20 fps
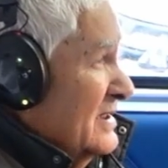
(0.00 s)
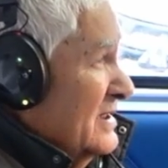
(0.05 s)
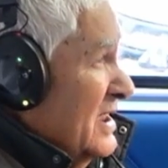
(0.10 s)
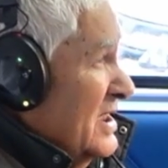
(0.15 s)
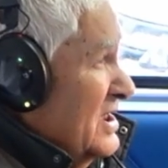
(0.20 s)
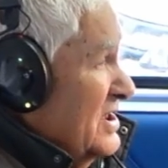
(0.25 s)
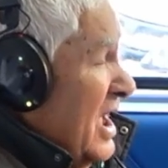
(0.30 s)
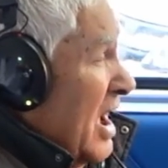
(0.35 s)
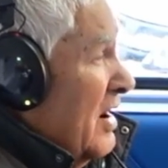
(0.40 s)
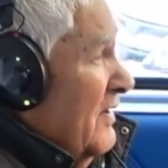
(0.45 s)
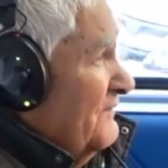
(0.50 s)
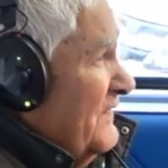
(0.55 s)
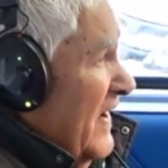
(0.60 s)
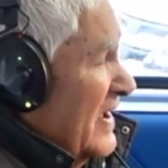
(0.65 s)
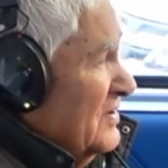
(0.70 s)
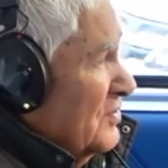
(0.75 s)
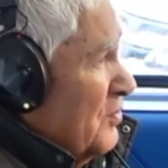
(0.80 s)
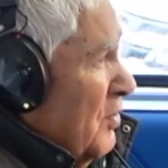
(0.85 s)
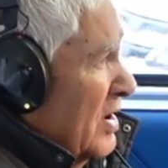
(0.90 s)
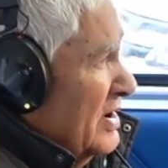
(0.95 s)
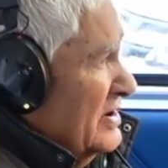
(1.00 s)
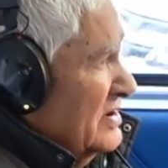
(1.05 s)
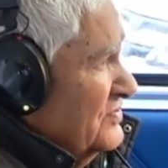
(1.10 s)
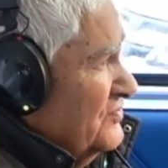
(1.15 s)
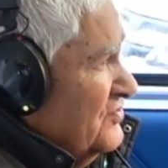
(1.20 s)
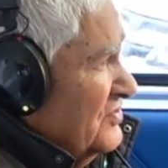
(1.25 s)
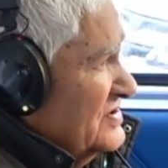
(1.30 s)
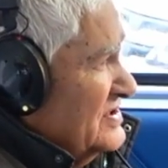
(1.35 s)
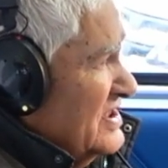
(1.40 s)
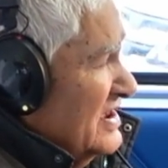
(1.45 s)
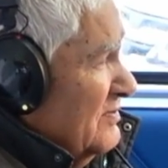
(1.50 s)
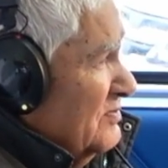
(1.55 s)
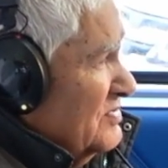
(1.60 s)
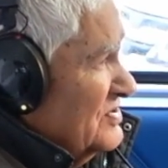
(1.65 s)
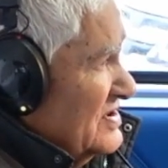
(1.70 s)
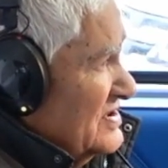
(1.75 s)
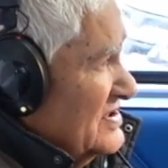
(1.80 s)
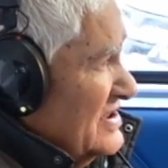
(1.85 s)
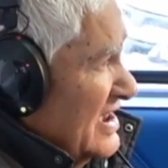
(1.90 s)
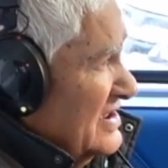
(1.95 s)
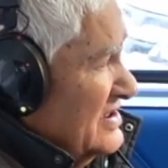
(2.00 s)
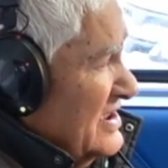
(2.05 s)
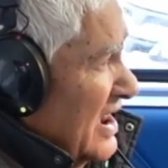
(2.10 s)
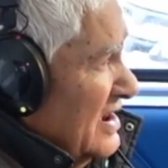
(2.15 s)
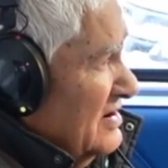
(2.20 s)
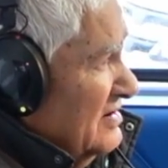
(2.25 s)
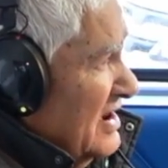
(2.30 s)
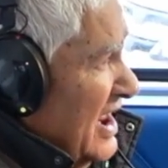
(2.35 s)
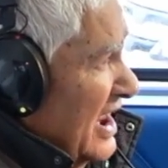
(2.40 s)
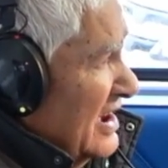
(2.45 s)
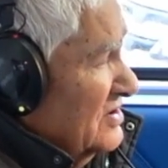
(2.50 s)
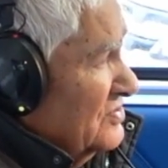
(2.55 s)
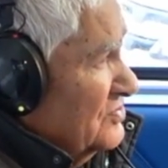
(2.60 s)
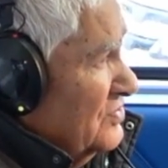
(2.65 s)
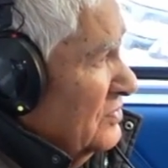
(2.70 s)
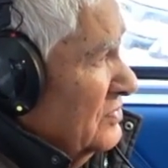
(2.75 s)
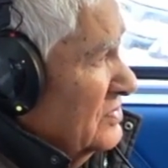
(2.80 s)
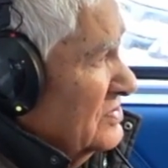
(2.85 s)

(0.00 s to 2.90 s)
Yeah, I found it quite interesting because I sat down and had a talk